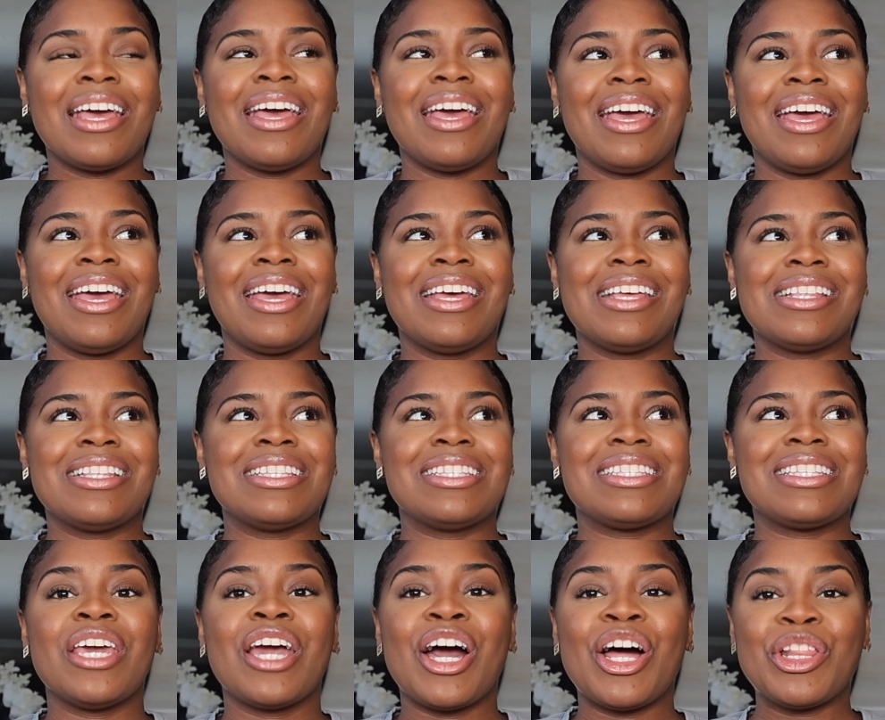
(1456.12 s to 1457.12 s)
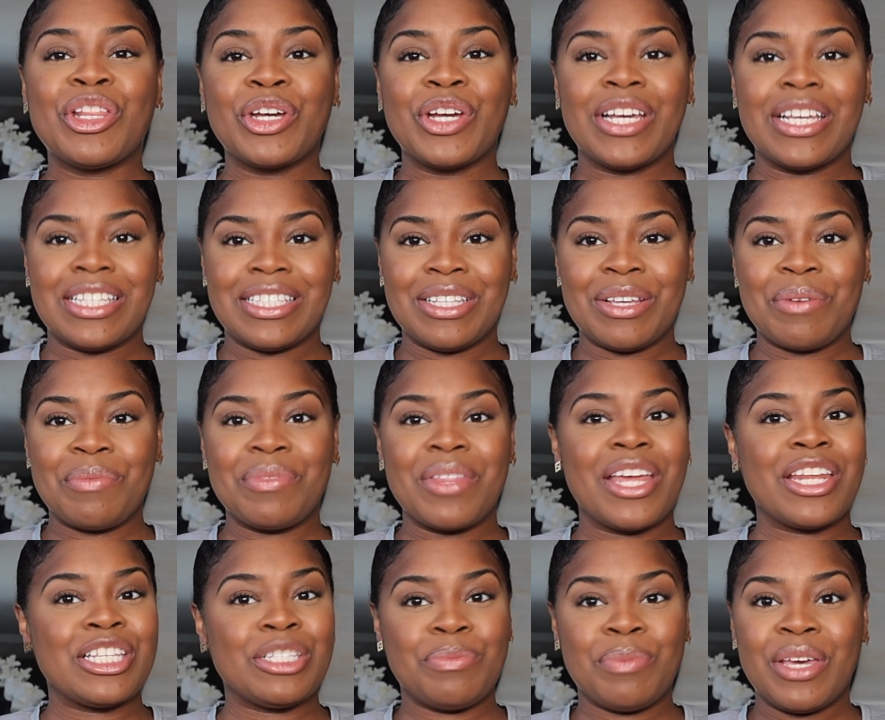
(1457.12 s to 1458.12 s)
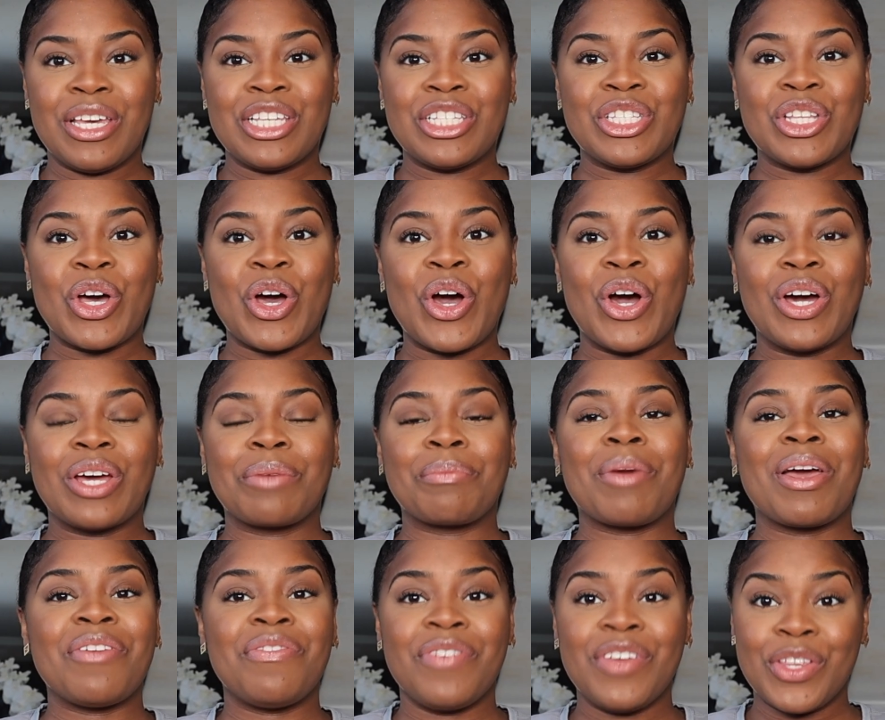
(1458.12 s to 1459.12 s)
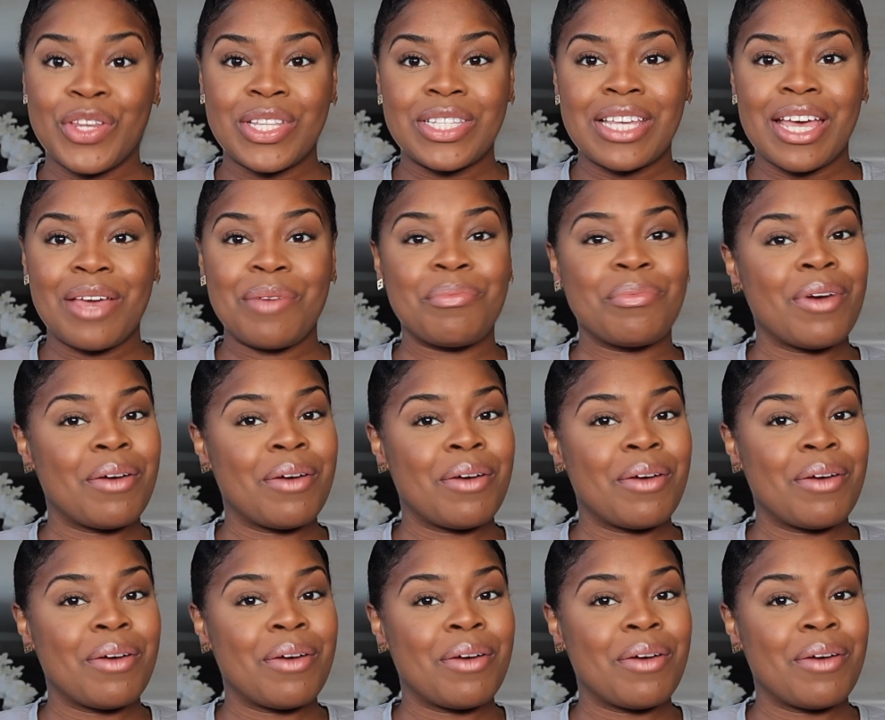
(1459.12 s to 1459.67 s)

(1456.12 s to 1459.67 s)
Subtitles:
and the other ism that is based on my phenotype.